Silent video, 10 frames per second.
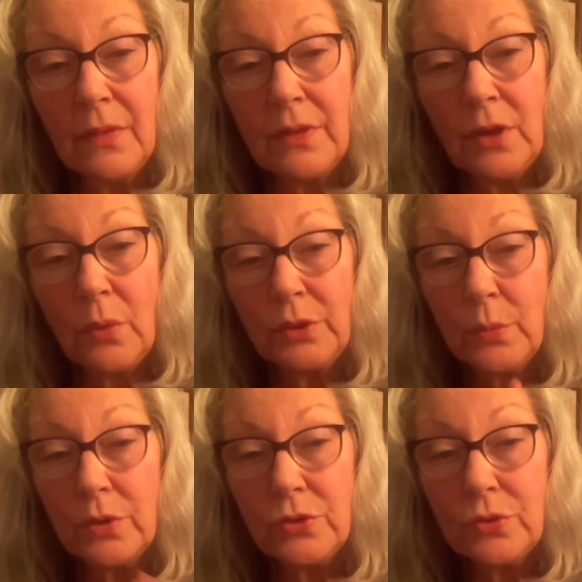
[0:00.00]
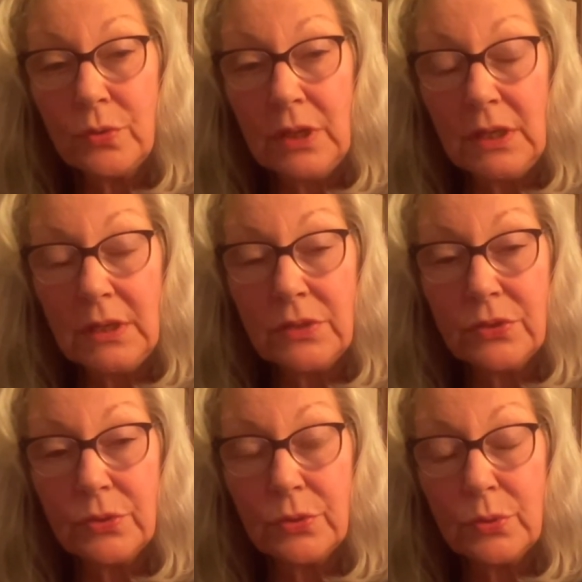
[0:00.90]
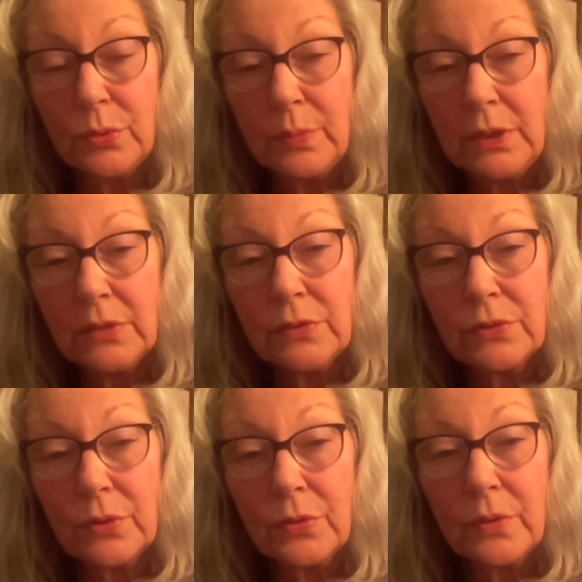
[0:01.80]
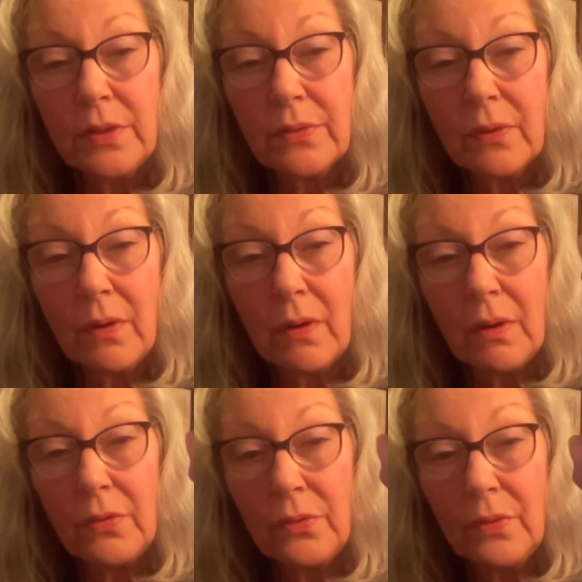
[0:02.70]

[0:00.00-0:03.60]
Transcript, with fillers: The only ones you need to be concerned with are